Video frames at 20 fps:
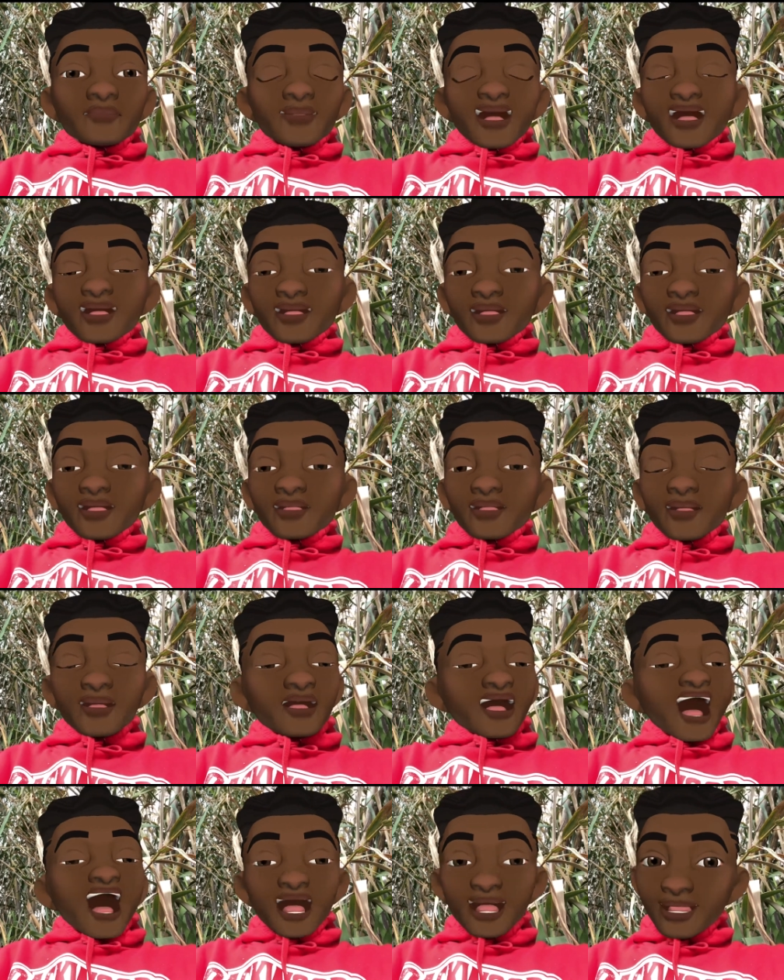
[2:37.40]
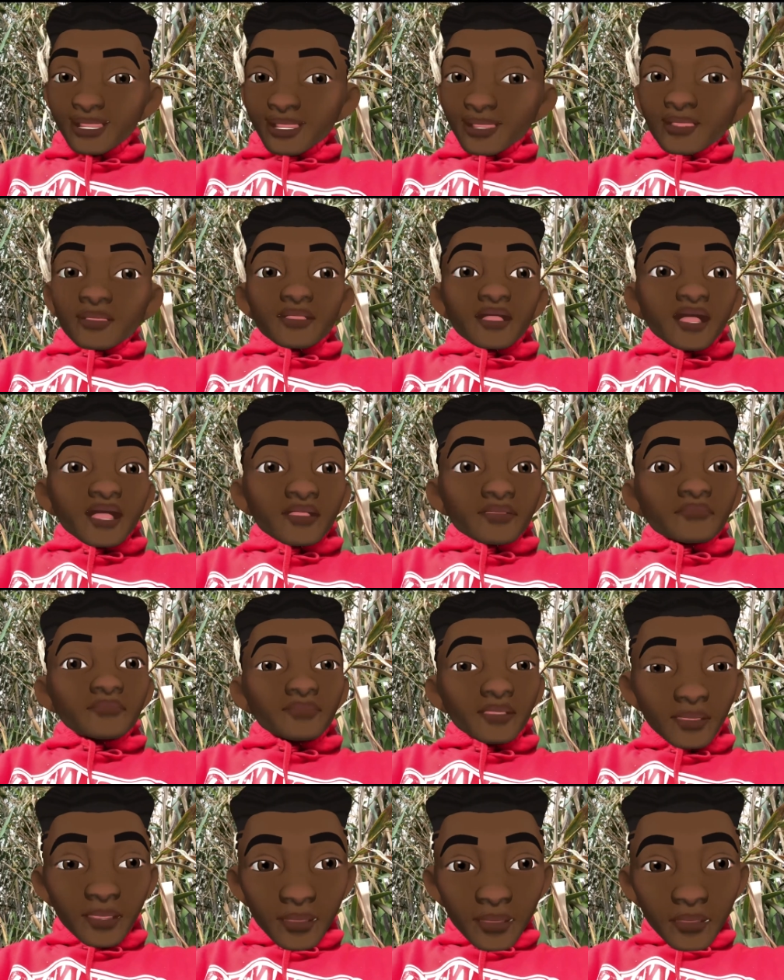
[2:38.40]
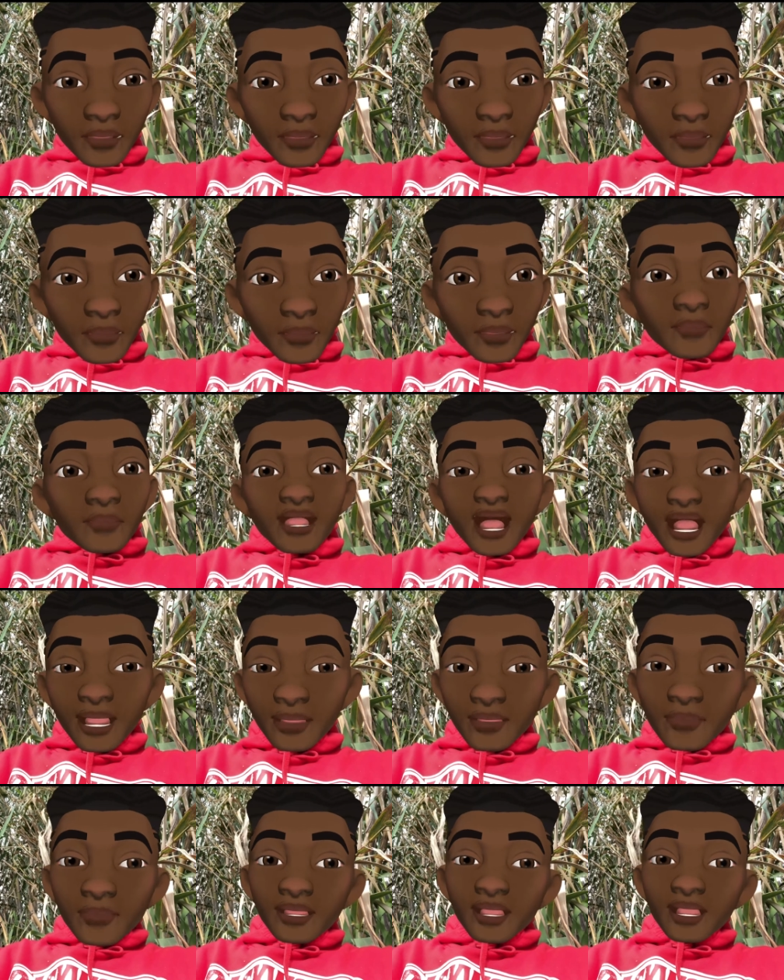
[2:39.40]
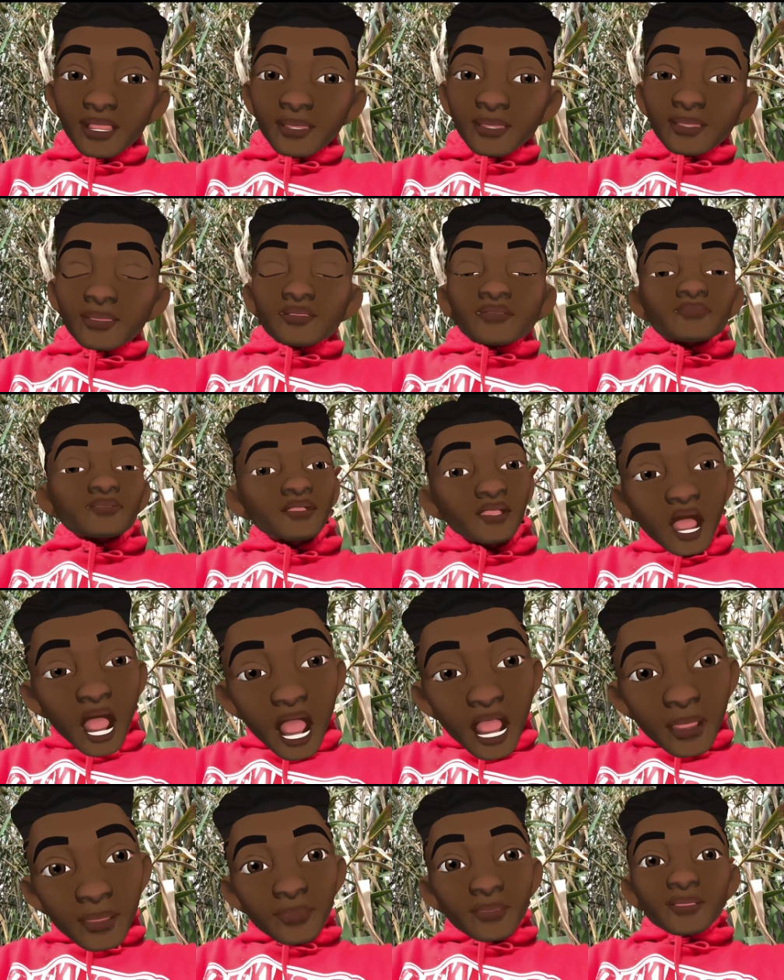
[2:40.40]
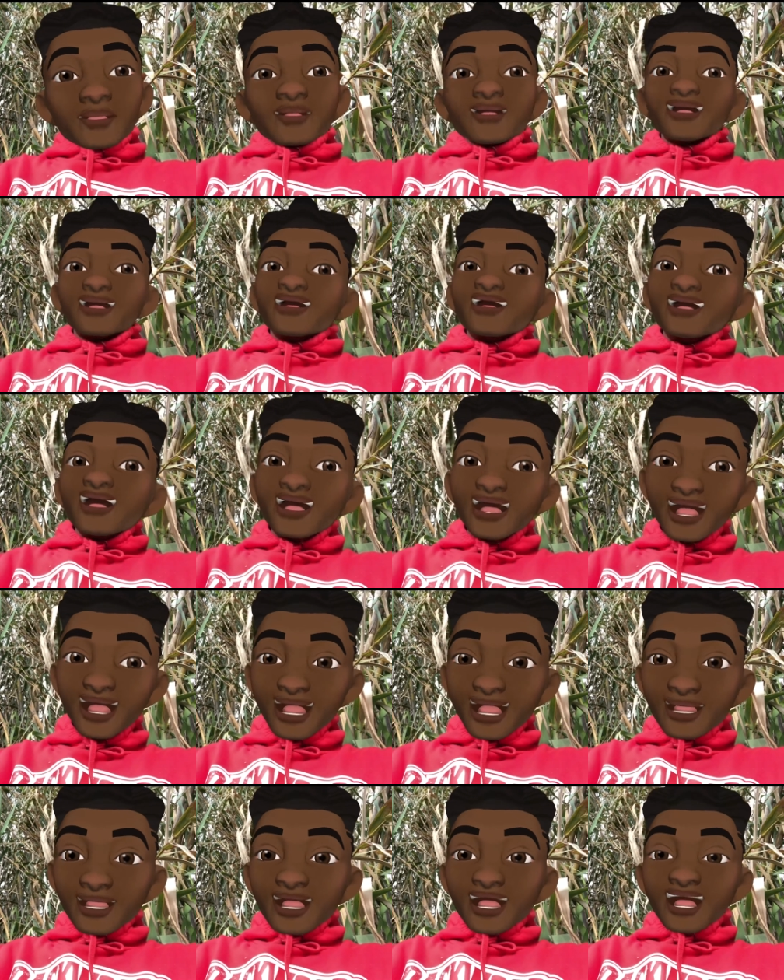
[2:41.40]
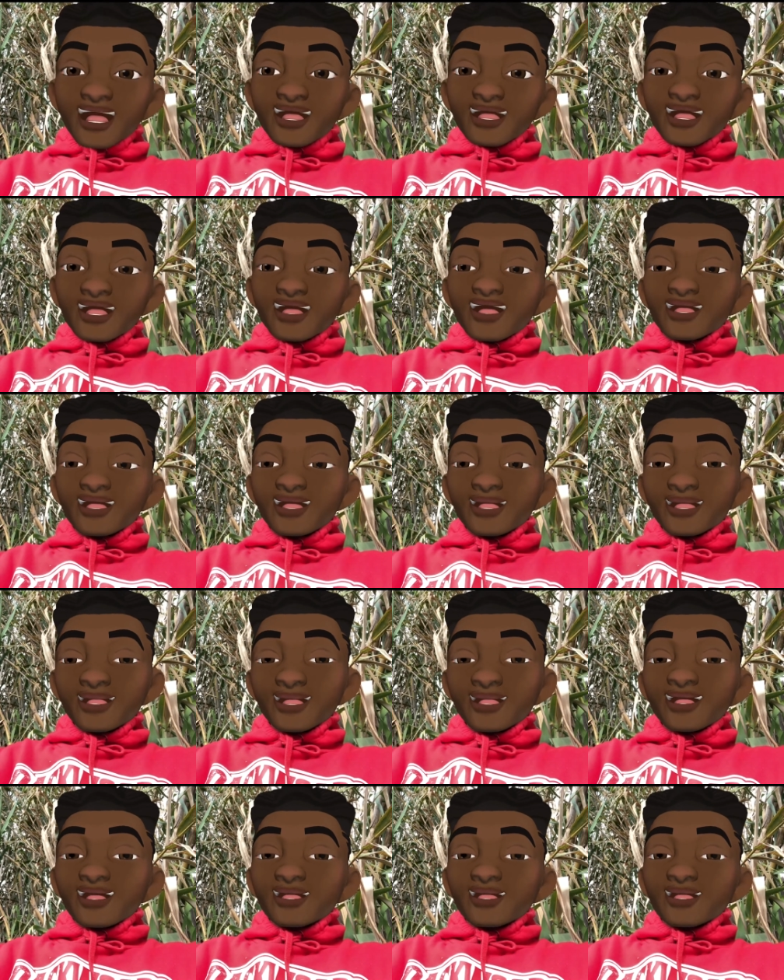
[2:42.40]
And then I seen another video that he made. Watch this.